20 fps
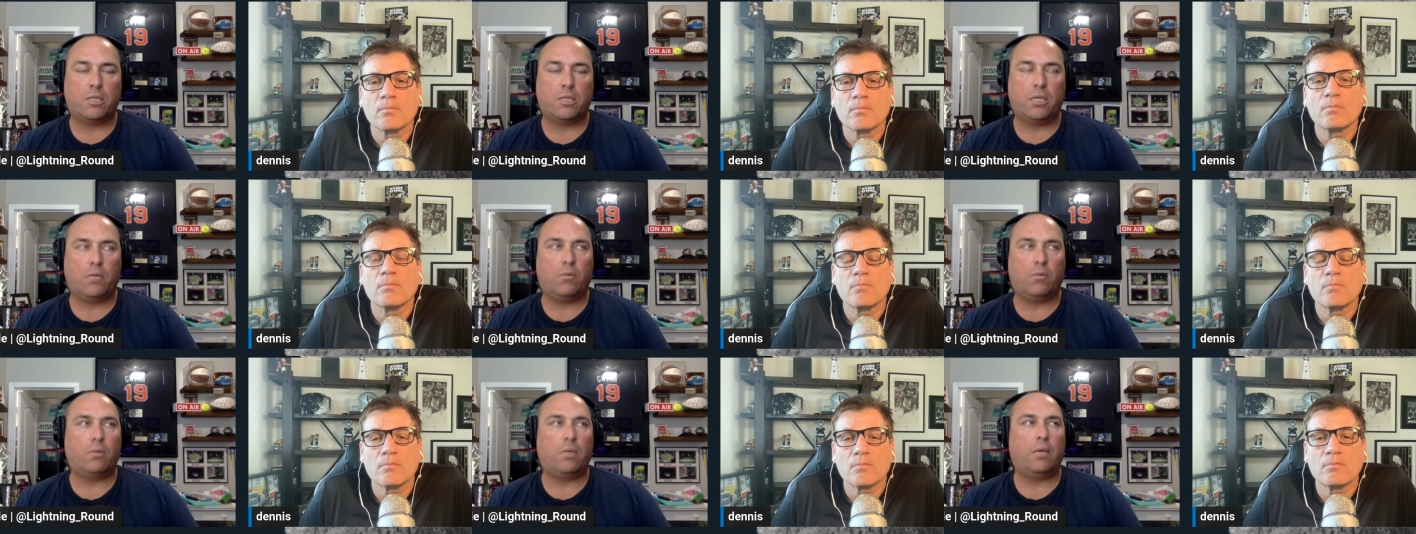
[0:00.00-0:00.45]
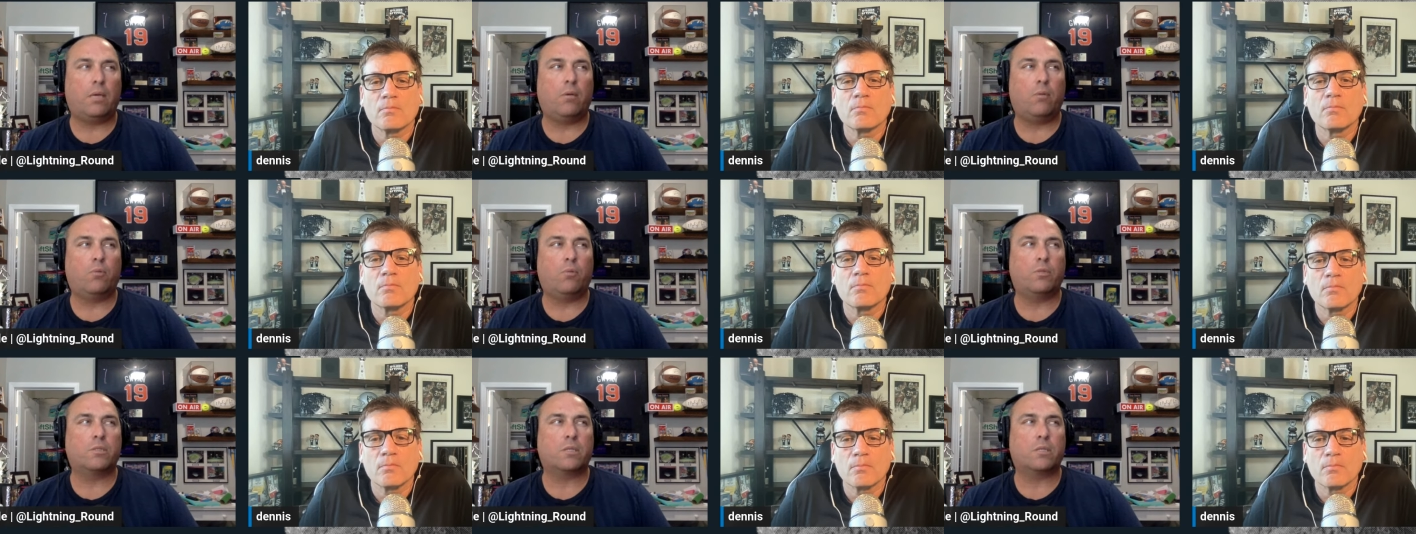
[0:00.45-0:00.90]
Speaker 1: he he
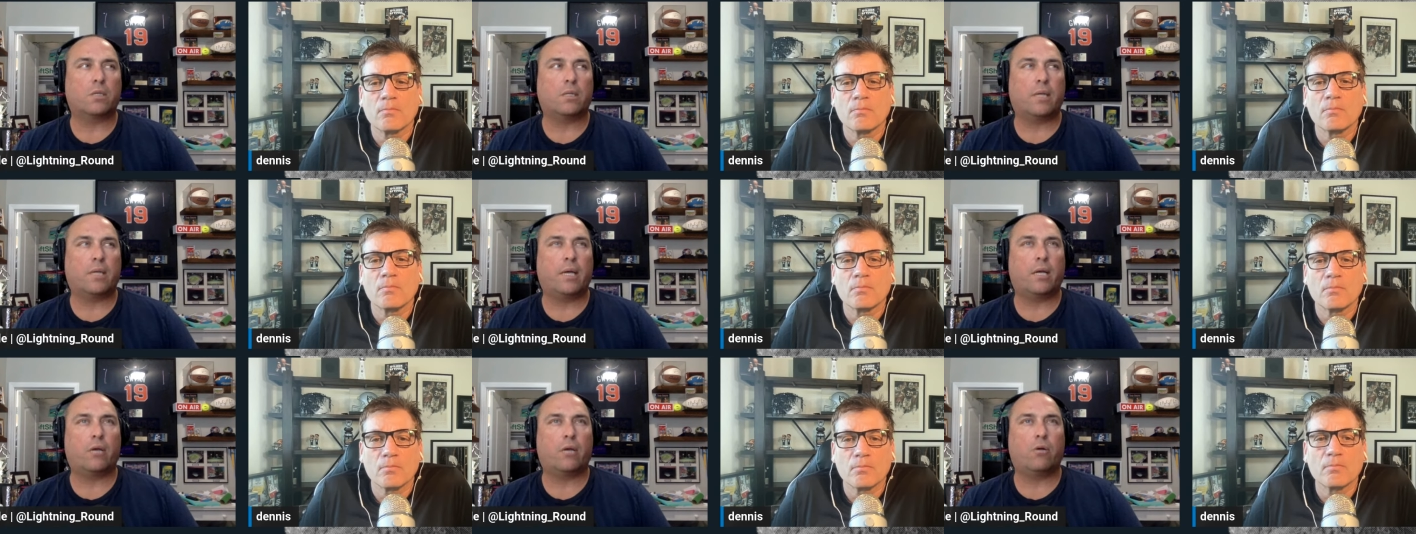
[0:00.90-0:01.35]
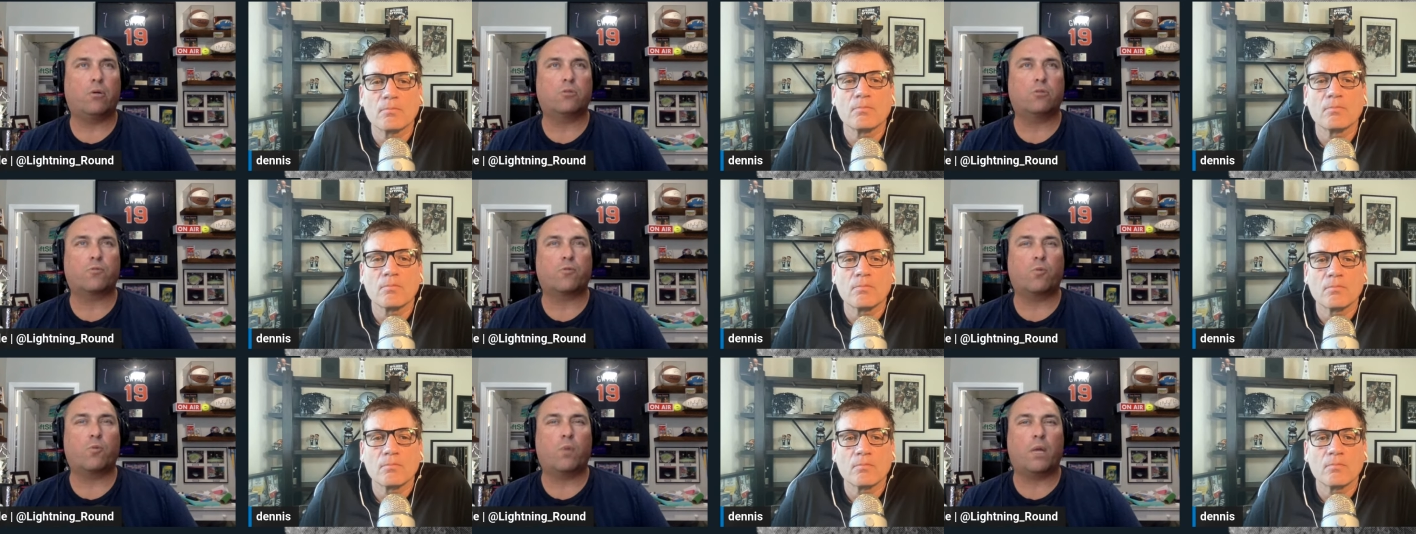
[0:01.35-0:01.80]
was the head
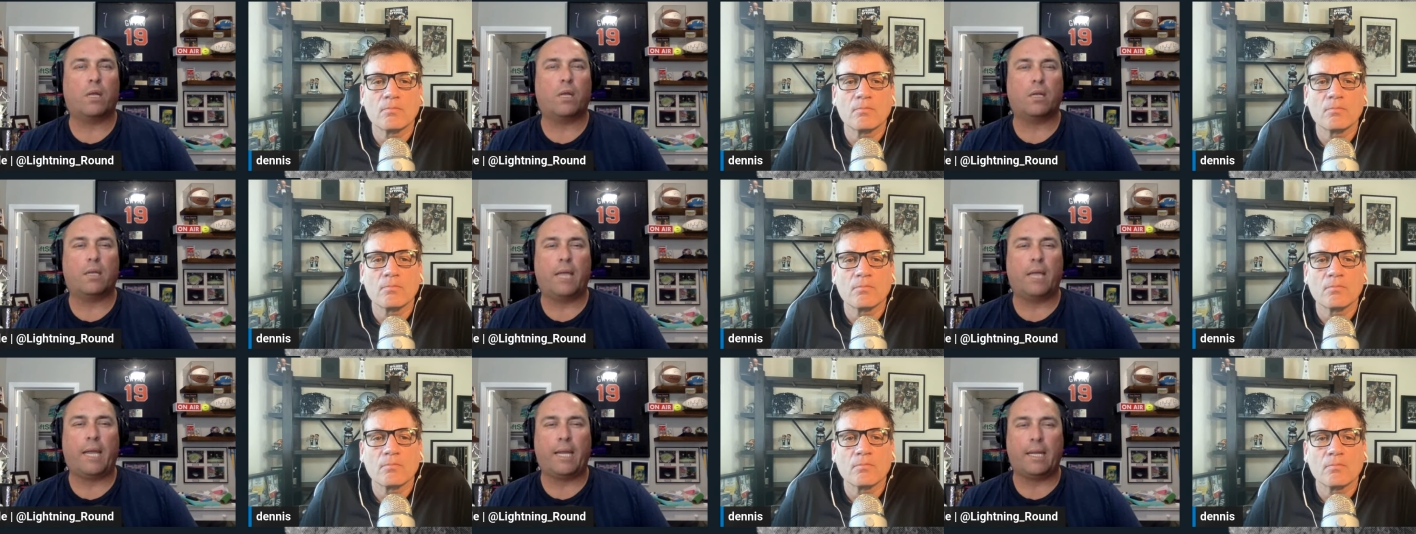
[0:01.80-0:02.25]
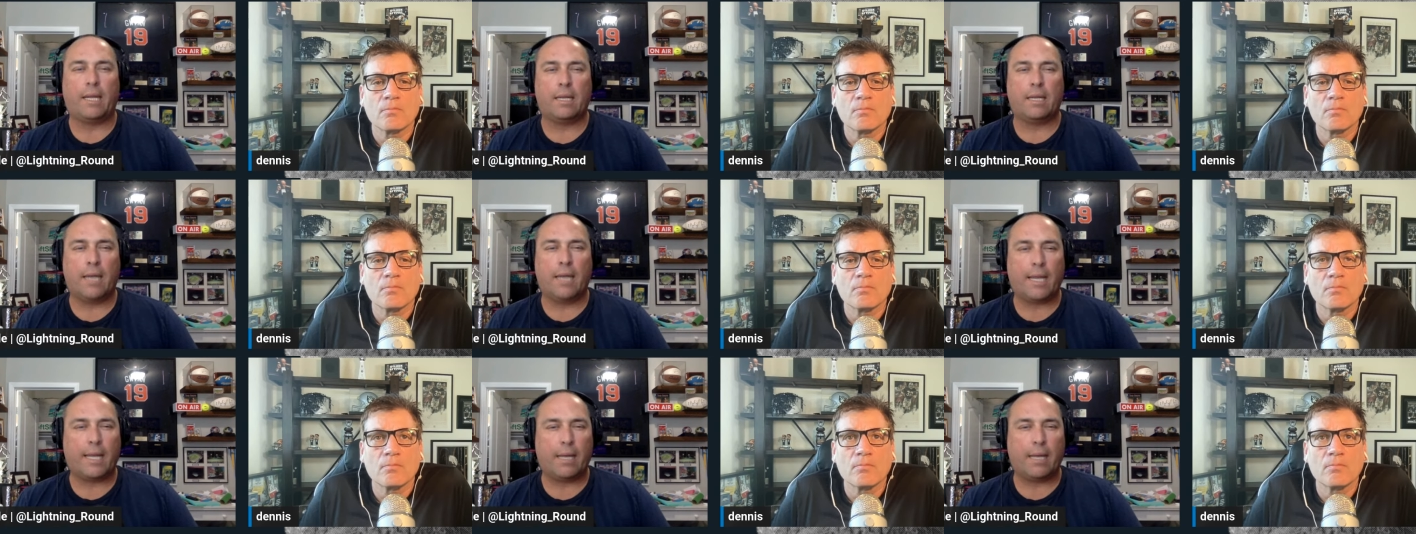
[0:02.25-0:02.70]
coach for what eight
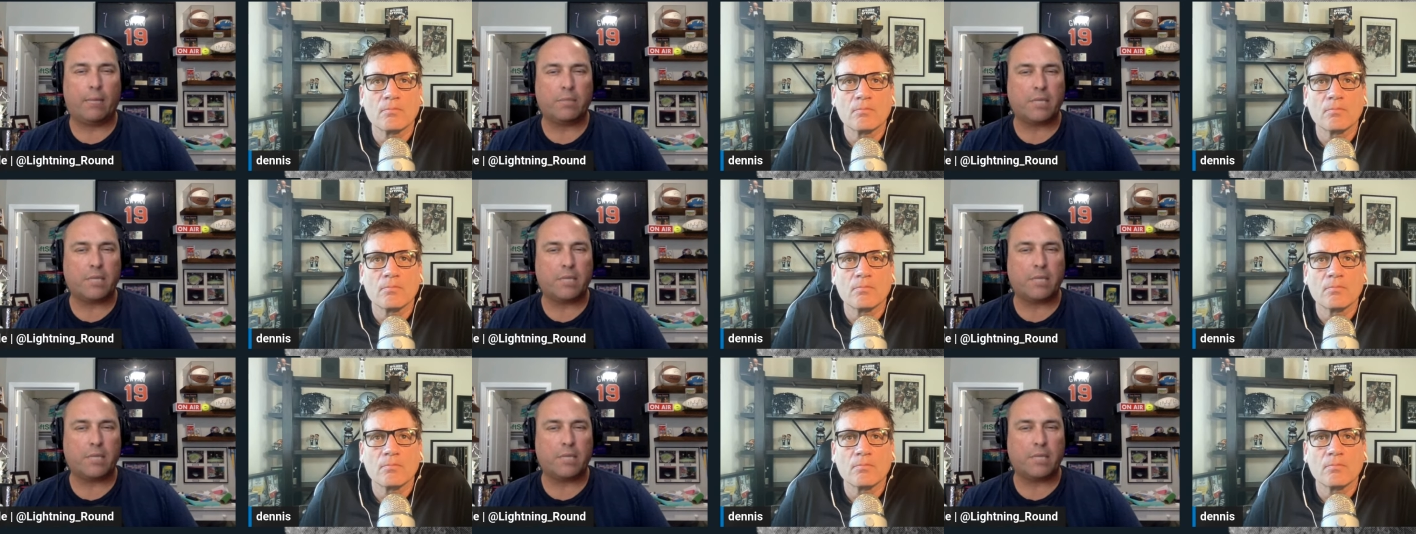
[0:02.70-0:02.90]
nine games